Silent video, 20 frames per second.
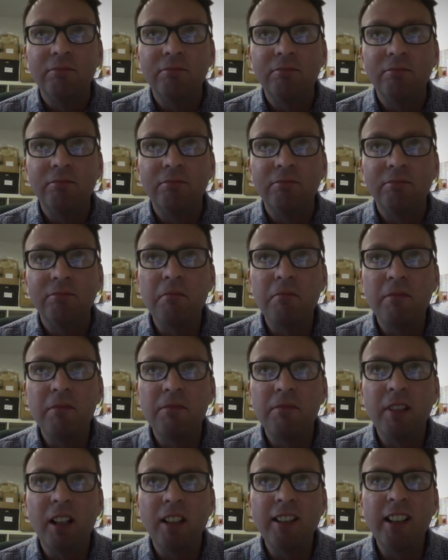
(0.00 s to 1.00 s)

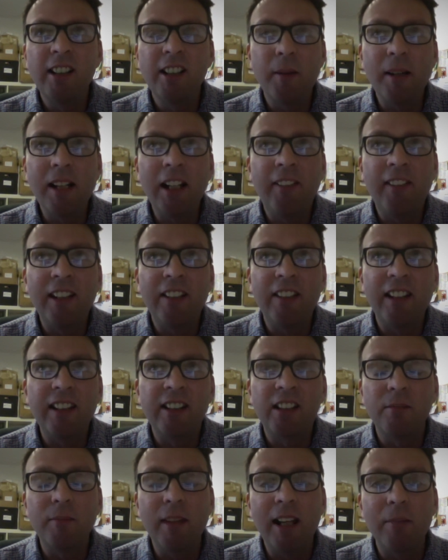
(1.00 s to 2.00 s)
I didn't do any of these things
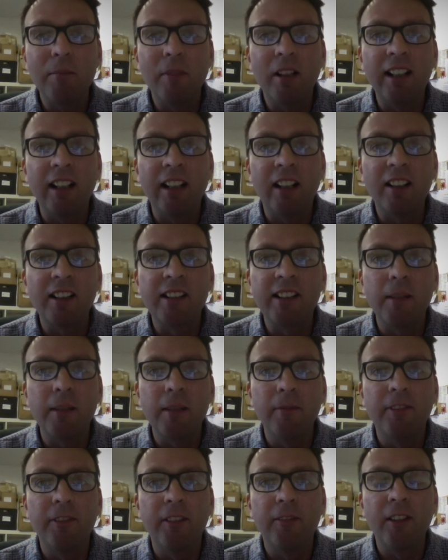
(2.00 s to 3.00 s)
to make money, I just did
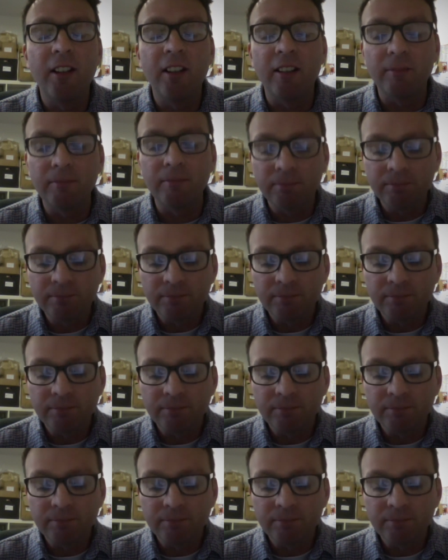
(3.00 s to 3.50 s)
them for fun.